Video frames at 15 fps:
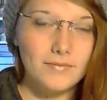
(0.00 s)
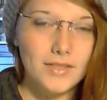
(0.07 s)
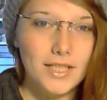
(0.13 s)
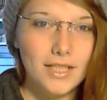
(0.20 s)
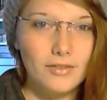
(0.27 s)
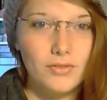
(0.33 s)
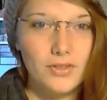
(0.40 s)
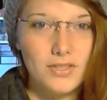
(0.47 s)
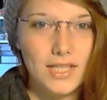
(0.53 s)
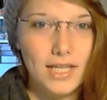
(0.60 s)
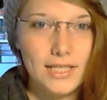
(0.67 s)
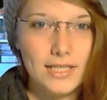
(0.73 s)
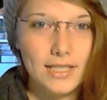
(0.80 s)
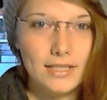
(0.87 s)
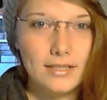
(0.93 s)
give a
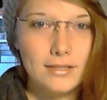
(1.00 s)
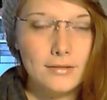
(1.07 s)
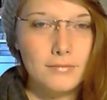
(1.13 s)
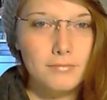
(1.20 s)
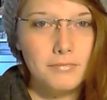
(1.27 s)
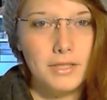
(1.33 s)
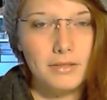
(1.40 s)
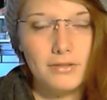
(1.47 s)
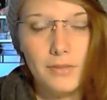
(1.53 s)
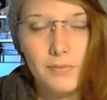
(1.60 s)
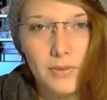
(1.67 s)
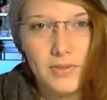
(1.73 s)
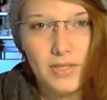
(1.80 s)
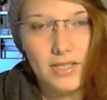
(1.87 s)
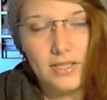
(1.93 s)
sentence
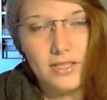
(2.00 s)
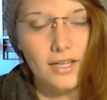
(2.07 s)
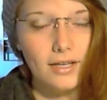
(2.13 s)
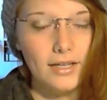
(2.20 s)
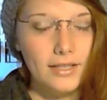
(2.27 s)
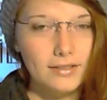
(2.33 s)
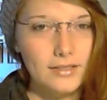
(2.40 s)
sometimes necessary